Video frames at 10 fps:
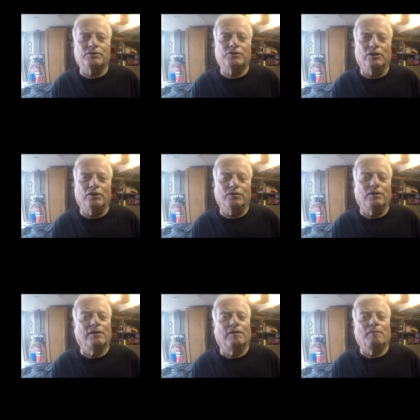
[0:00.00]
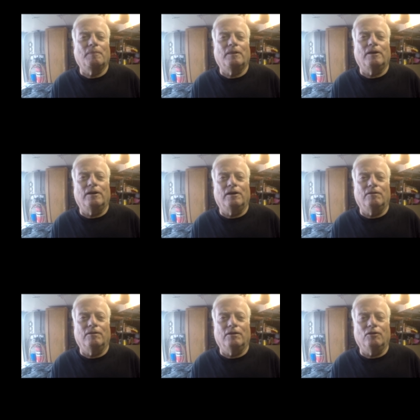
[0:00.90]
So a
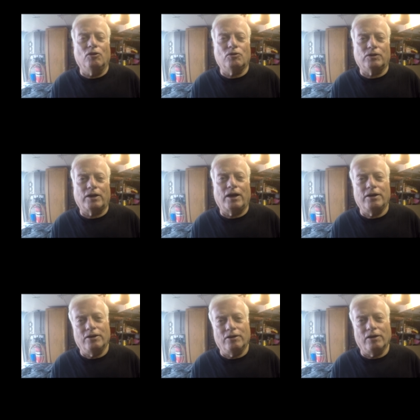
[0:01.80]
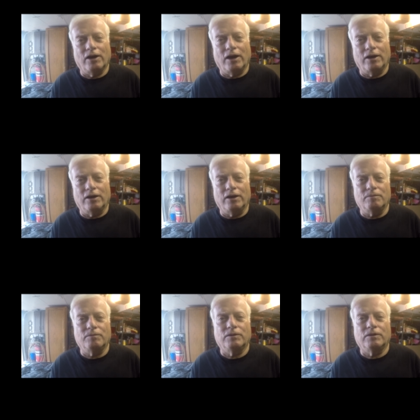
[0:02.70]
local guy here had a